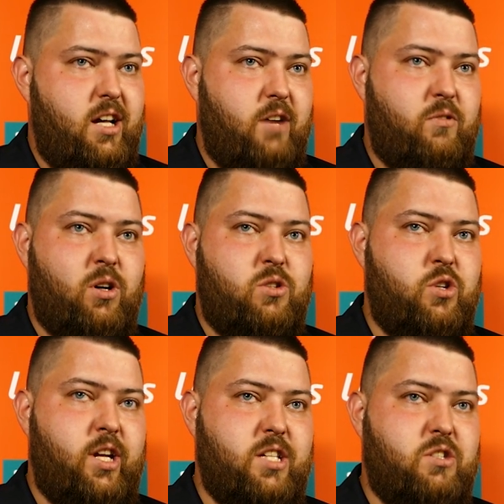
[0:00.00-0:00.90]
I've got
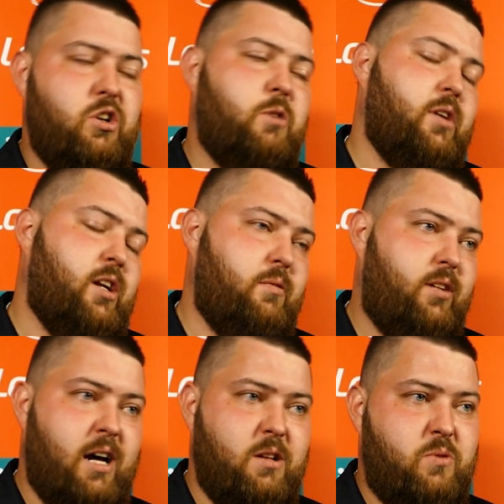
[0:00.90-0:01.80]
2 days at home and
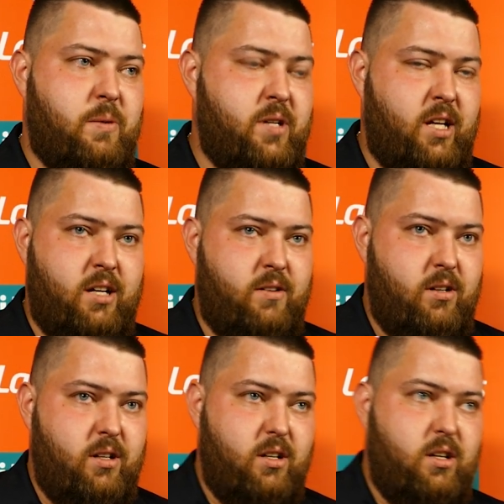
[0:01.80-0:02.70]
then down to Aberdeen.
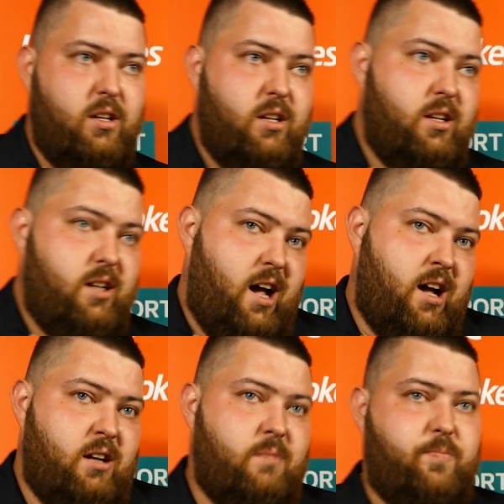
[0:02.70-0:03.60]

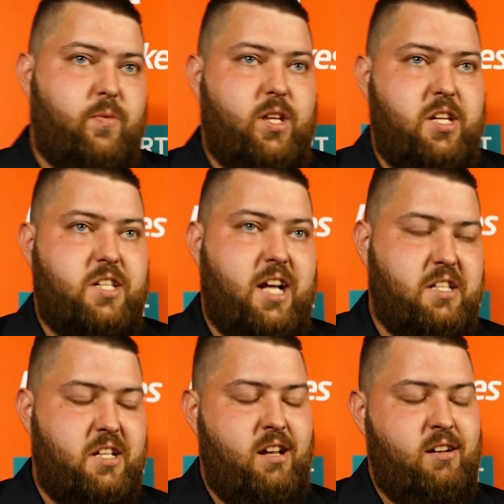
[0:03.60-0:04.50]
And it starts again.